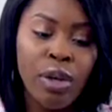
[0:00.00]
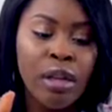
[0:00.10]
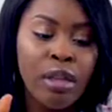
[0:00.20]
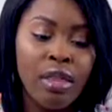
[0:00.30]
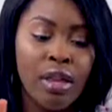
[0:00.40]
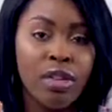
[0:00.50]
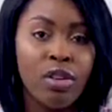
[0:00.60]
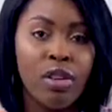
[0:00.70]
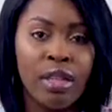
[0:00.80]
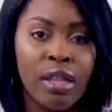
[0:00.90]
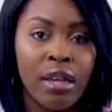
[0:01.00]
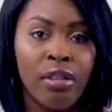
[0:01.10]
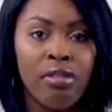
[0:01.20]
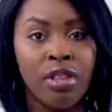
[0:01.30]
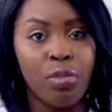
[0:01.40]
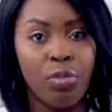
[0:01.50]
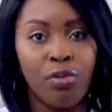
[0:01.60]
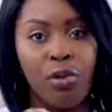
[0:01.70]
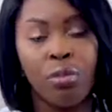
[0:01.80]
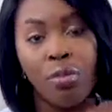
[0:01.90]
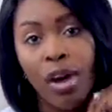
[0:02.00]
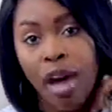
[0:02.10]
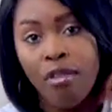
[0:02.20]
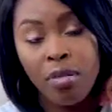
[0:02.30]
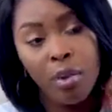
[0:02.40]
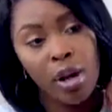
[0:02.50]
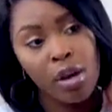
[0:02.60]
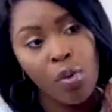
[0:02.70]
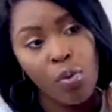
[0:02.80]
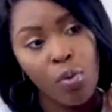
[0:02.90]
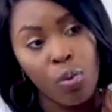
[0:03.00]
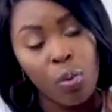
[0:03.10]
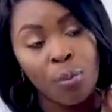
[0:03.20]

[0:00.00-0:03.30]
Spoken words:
things here and there of this perfume. But everybody who